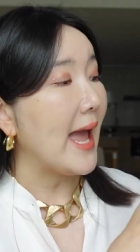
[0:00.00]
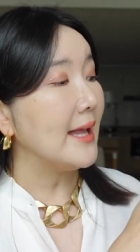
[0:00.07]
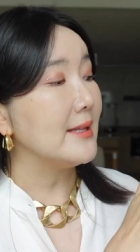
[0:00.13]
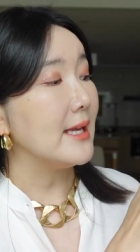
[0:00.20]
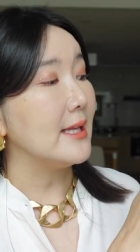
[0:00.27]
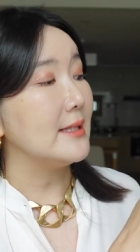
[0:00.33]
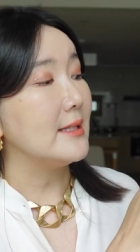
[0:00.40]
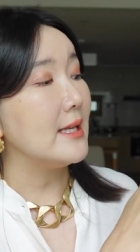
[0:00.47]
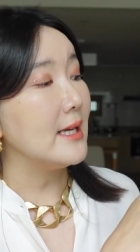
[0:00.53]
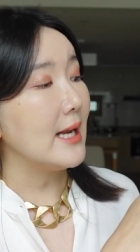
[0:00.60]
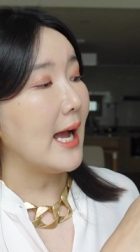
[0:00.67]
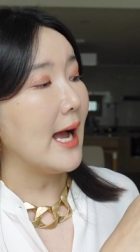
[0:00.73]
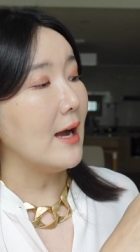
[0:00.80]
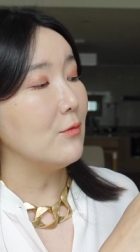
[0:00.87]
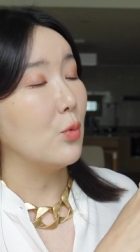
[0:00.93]
And it did
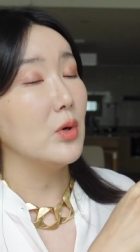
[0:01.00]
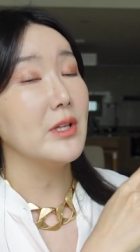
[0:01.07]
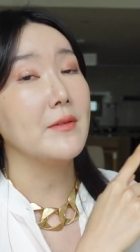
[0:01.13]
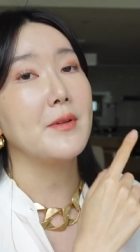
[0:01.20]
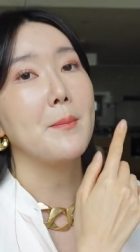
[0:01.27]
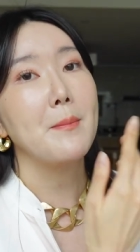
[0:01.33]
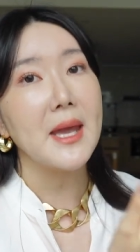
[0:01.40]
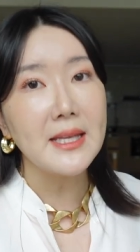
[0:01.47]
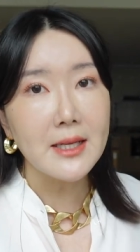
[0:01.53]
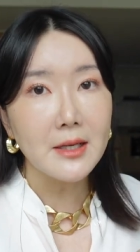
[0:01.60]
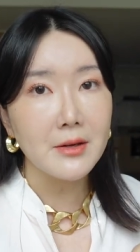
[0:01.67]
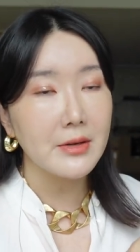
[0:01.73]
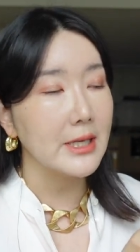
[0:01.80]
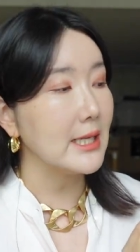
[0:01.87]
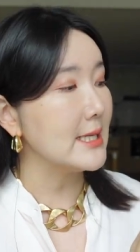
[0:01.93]
have one of the main
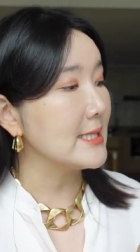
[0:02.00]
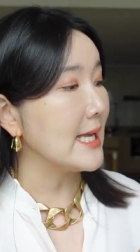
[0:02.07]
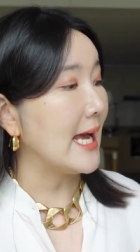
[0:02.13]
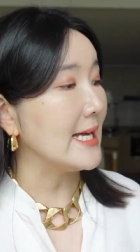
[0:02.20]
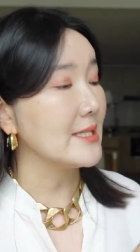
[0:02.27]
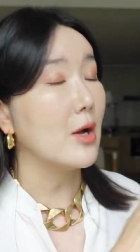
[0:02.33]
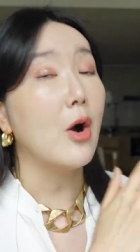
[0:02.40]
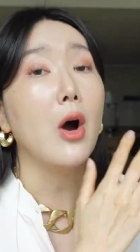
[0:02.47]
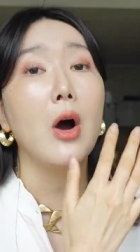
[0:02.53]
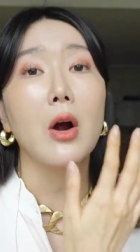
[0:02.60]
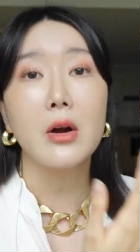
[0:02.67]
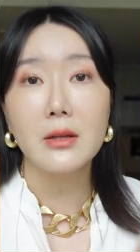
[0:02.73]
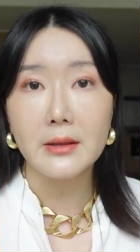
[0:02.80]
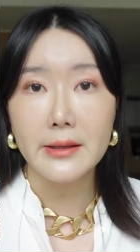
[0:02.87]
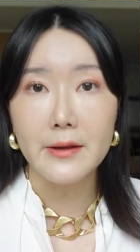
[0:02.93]
ingredients as
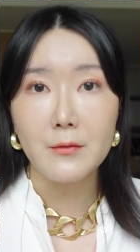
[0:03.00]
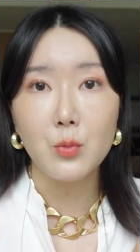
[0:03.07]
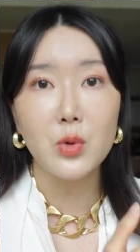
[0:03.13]
heartleaf,